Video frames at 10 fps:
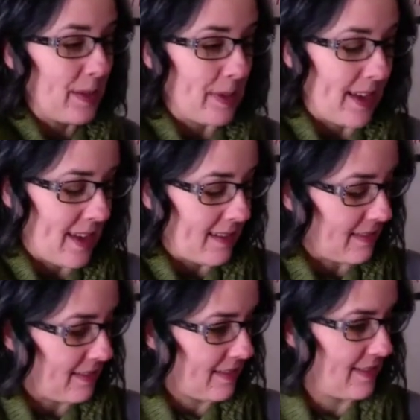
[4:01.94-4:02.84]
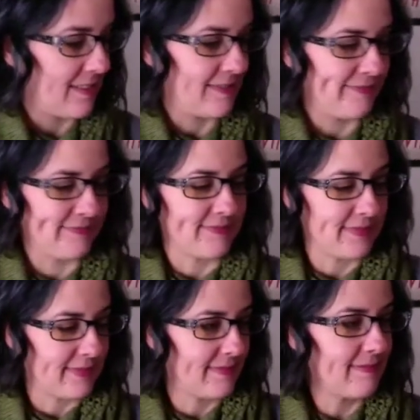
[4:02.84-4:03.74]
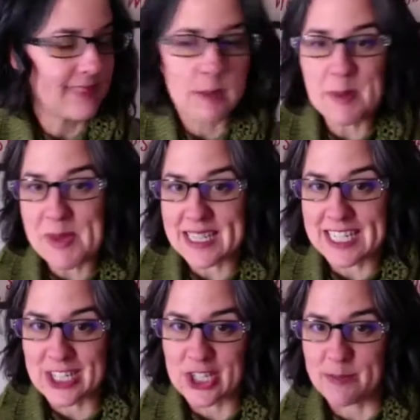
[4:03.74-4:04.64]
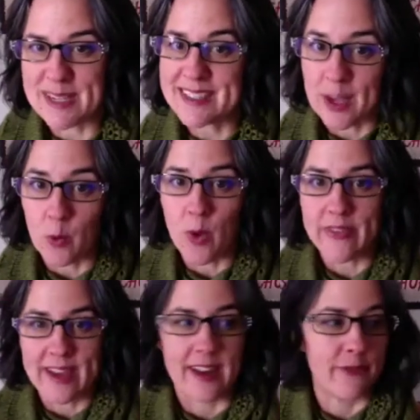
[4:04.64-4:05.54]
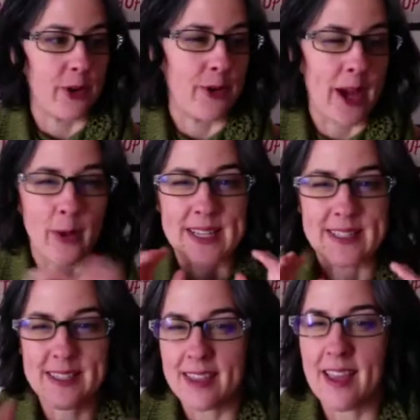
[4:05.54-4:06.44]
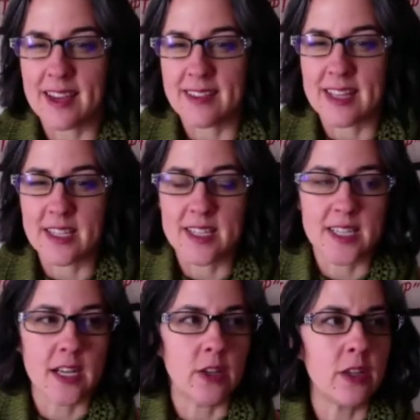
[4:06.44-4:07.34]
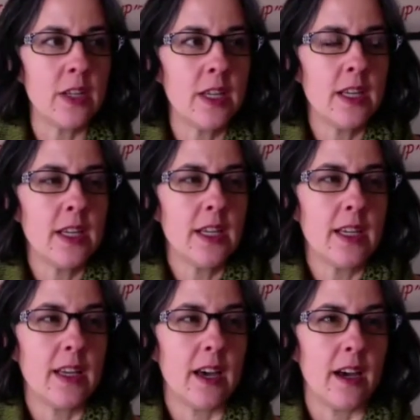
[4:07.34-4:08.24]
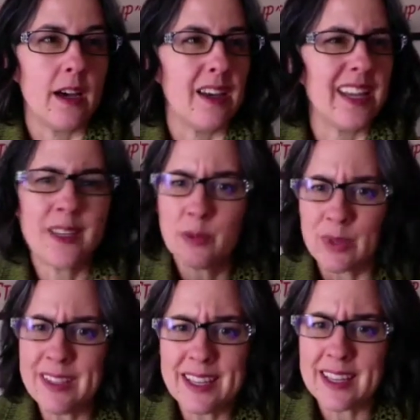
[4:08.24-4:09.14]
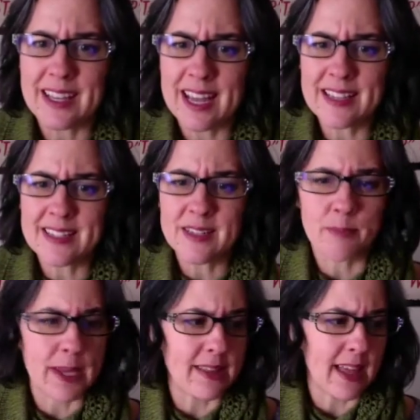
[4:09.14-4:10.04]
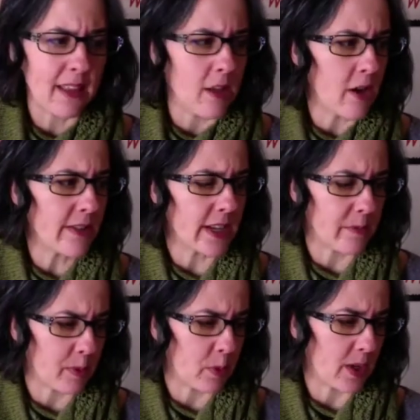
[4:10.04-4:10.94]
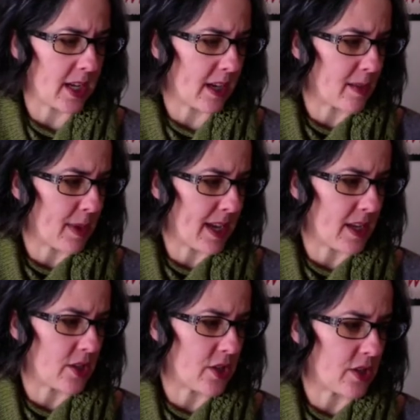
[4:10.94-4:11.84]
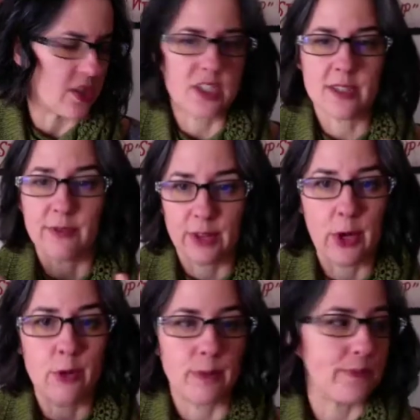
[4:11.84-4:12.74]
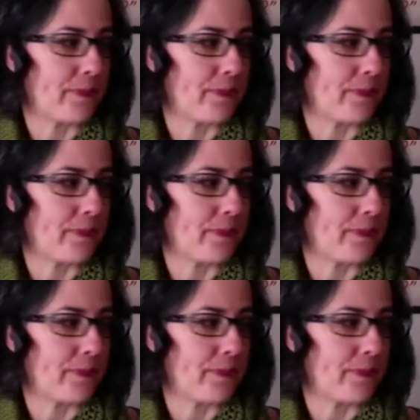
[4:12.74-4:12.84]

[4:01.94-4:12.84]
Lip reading: been keeping my attention because I want that FO now. I see the light at the end of the tunnel, and it hasn't been that long that I've been working on the beige. It's just flown.